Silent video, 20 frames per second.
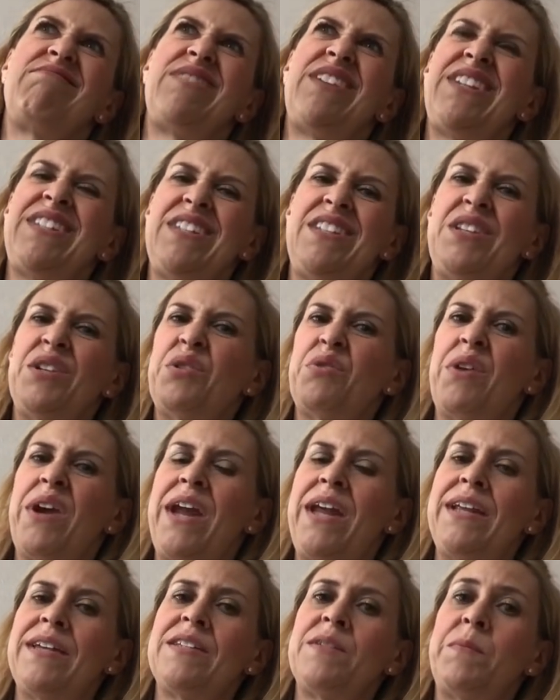isn't the
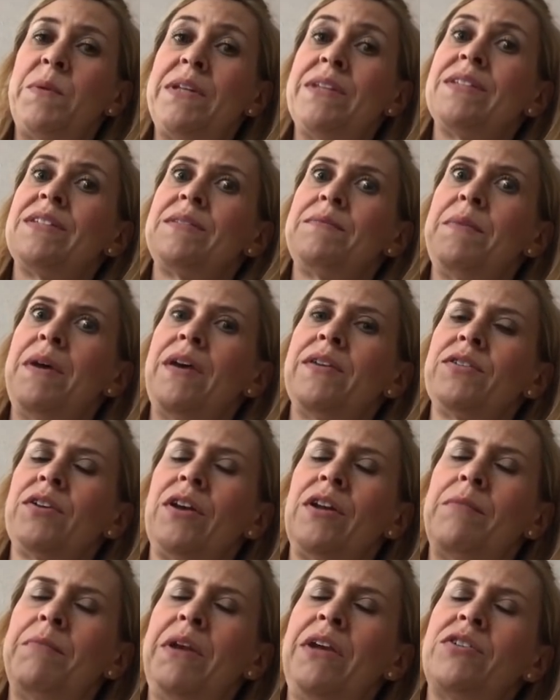greatest, but it smells
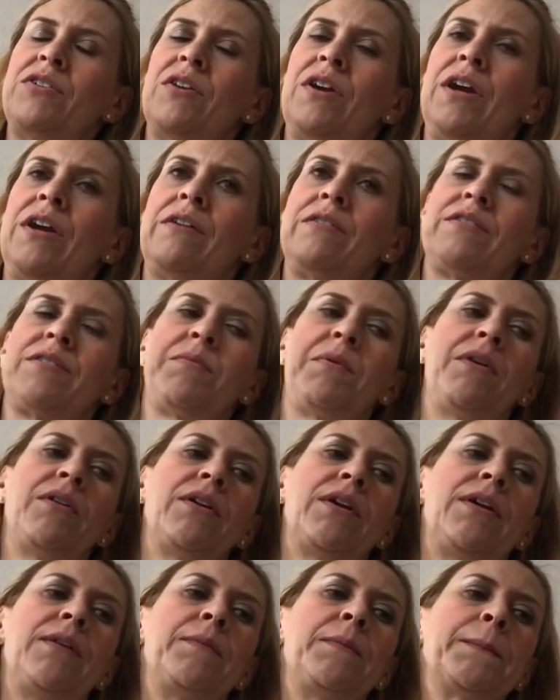good. It makes your hair smell
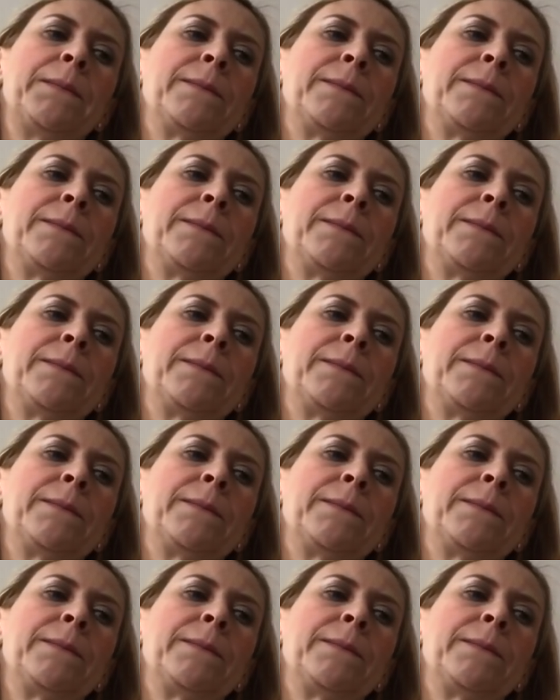good.